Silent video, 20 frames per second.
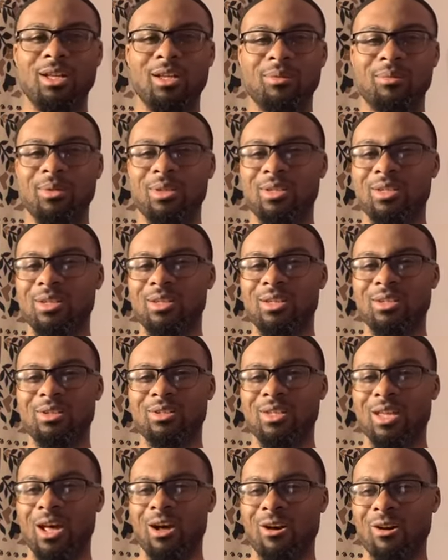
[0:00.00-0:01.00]
I mean, he's
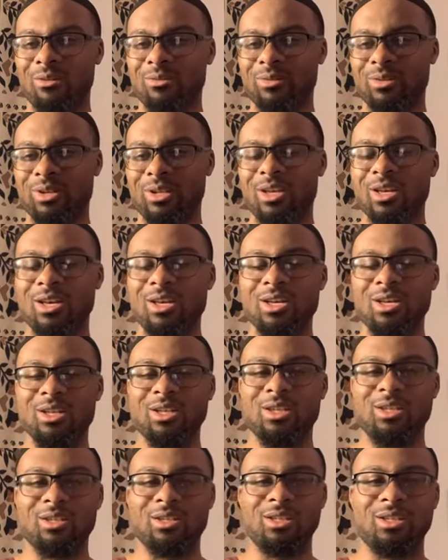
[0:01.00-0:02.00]
offering,
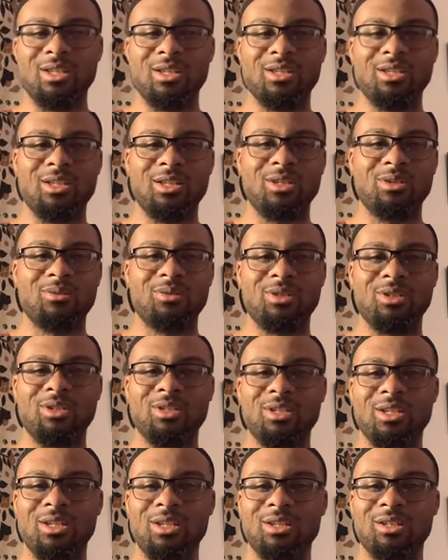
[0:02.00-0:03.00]
he says that he wishes
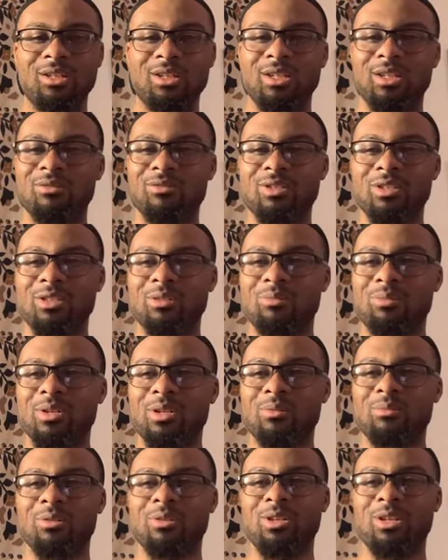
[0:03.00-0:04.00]
that he could give to the
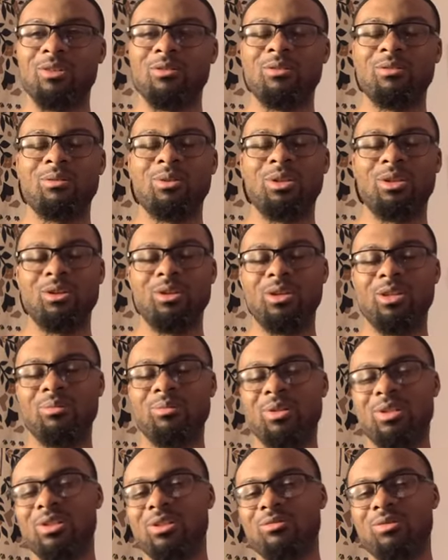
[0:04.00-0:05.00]
people even when they're in the
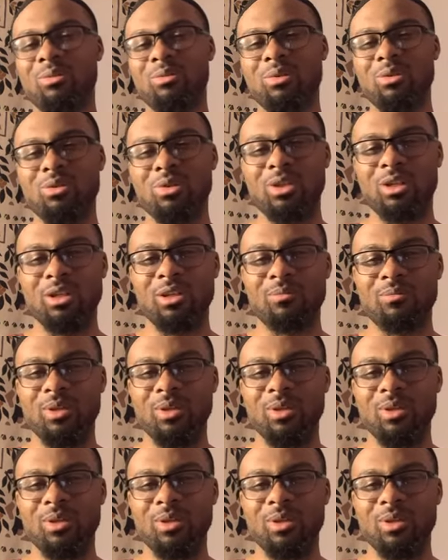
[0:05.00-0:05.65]
midst of abusing him.